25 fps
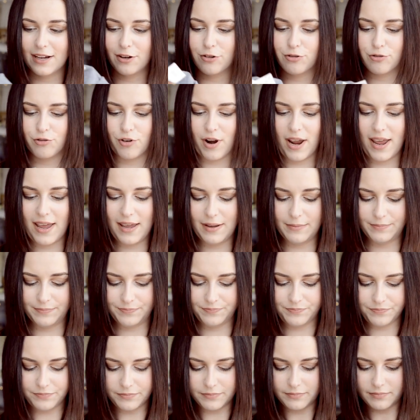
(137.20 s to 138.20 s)
gray
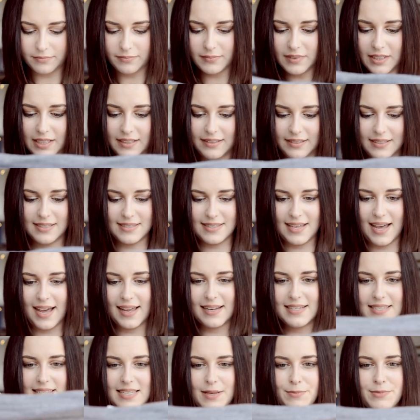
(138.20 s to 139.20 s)

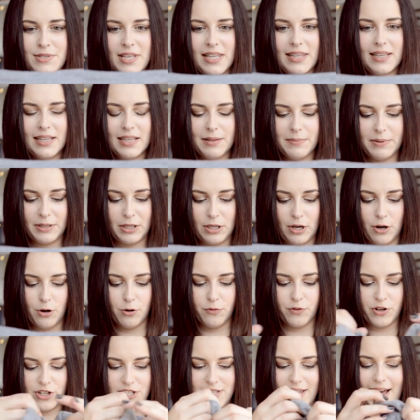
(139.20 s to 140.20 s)
design. Seems a little bit
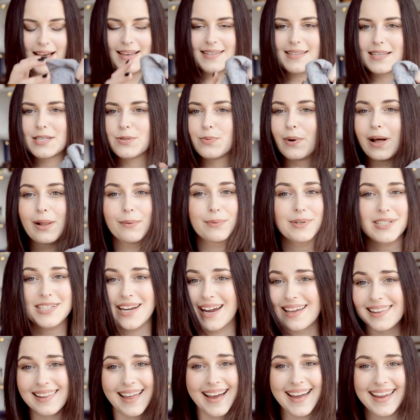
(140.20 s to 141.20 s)
oversized as well,
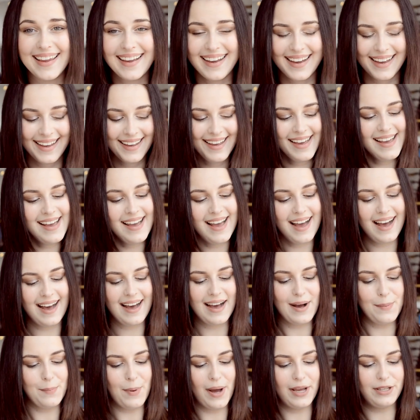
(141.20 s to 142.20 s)
which I like.
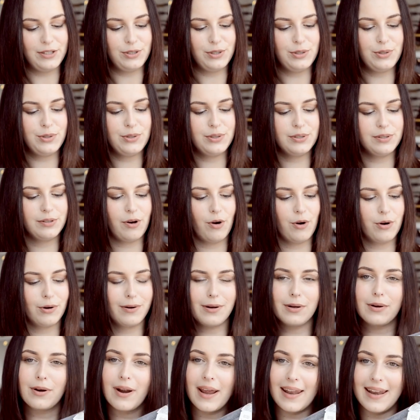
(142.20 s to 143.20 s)
I do
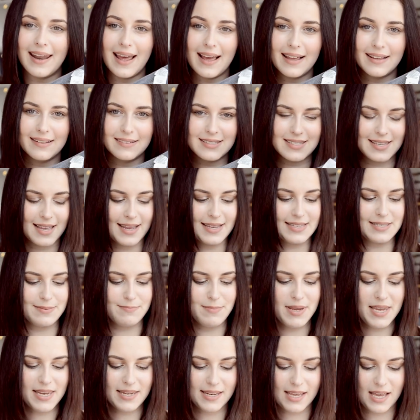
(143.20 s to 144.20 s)
order a size
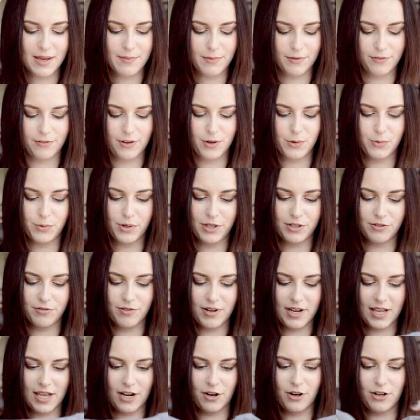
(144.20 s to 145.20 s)
medium, if you're
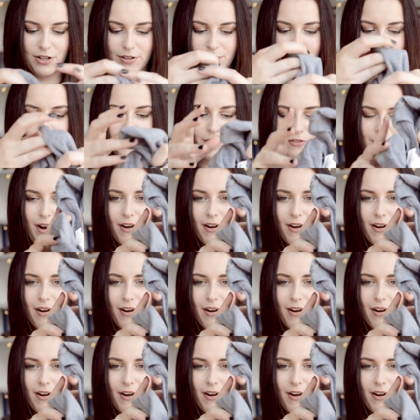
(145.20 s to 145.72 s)
wondering at all, for